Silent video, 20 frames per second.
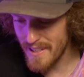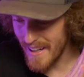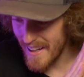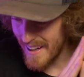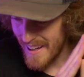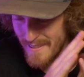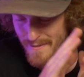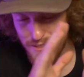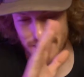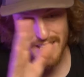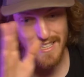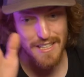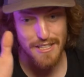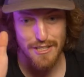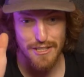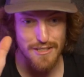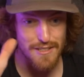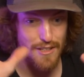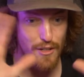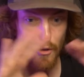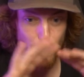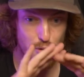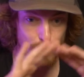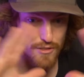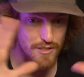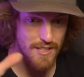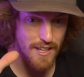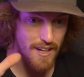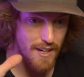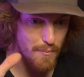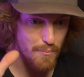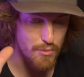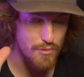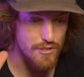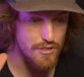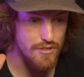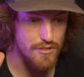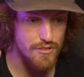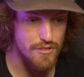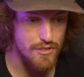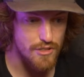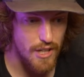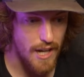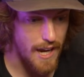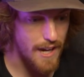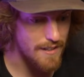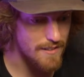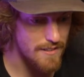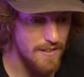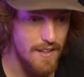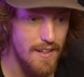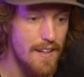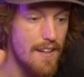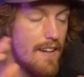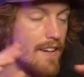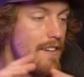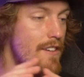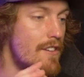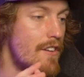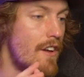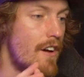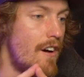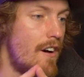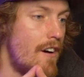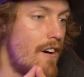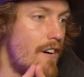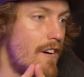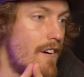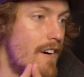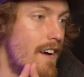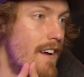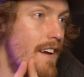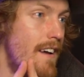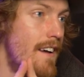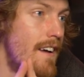times and just the whole setup was jacked. So,